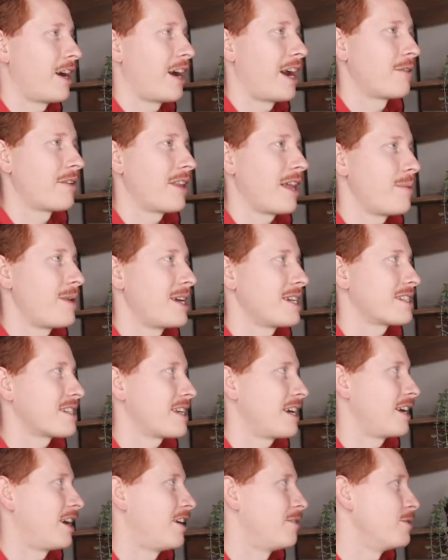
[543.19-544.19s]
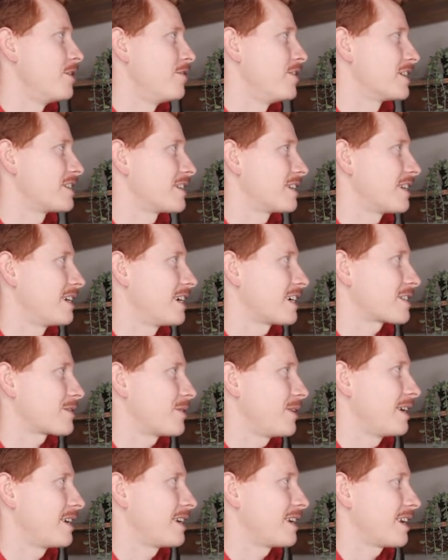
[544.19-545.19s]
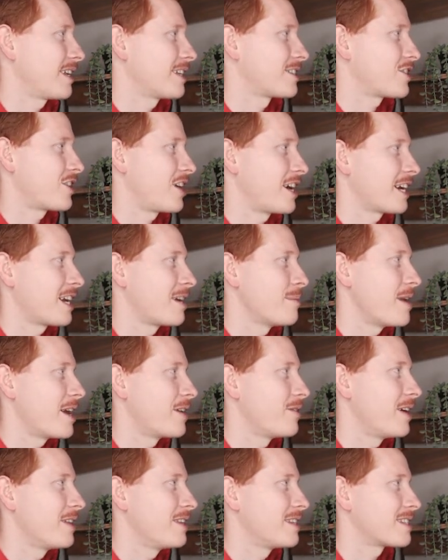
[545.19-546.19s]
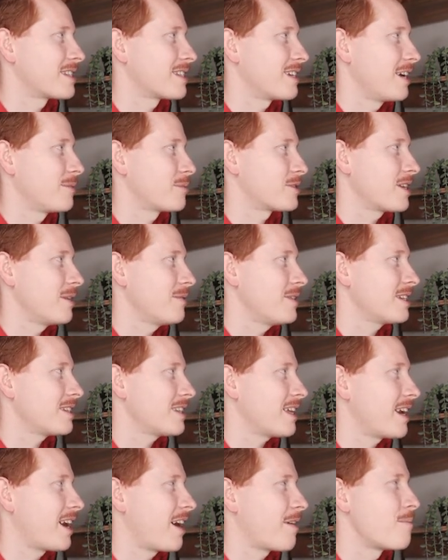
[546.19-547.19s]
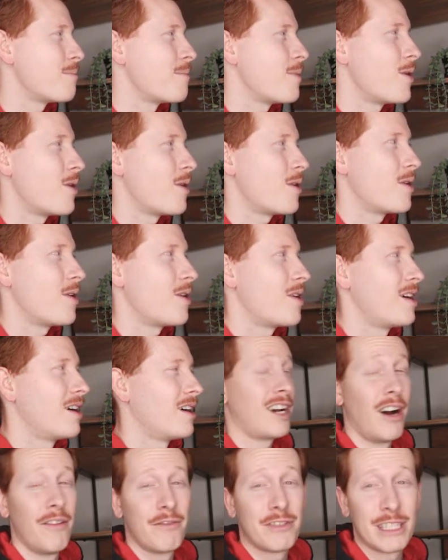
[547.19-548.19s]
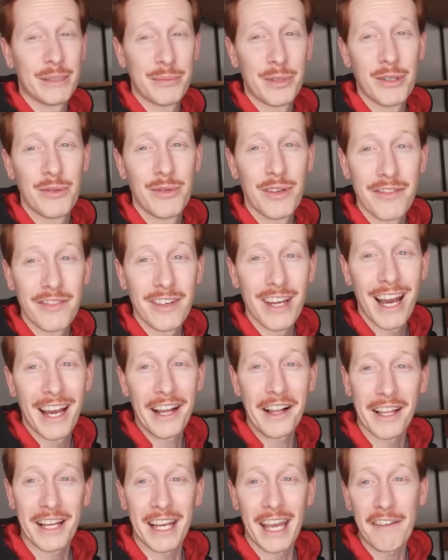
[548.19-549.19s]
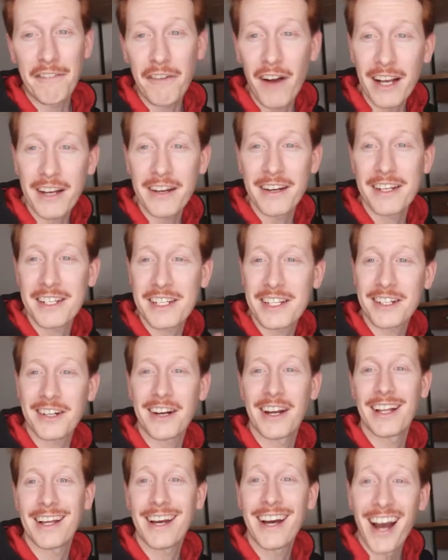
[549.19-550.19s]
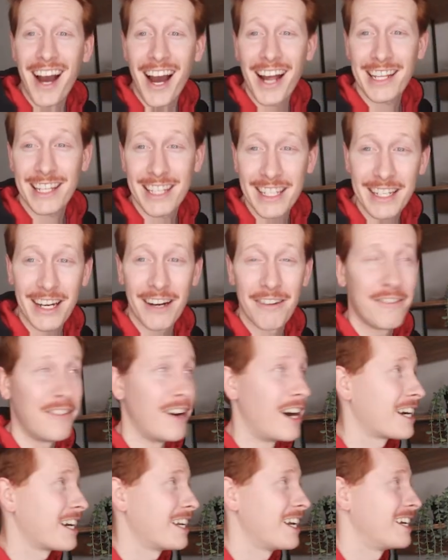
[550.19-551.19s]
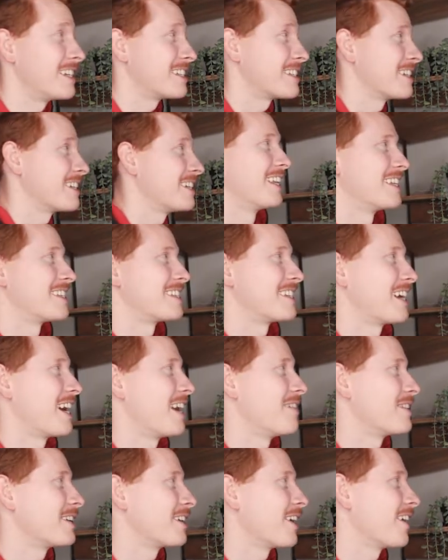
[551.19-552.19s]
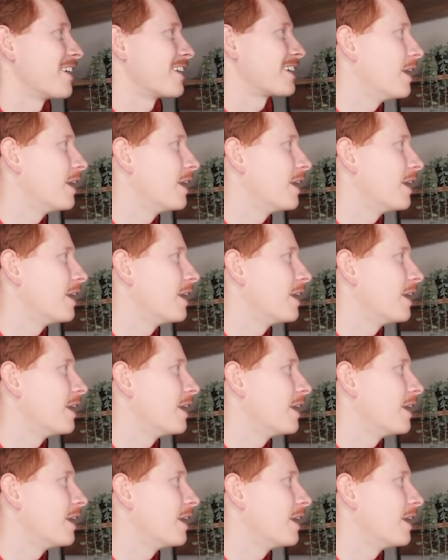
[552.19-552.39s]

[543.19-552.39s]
All right, with that being said, I'll move on to the next one. Let's try and get a better one this time. Something that I'm more comfortable with nailing. If I got Australia, I think I'll fucking ace it. Let's see how we go.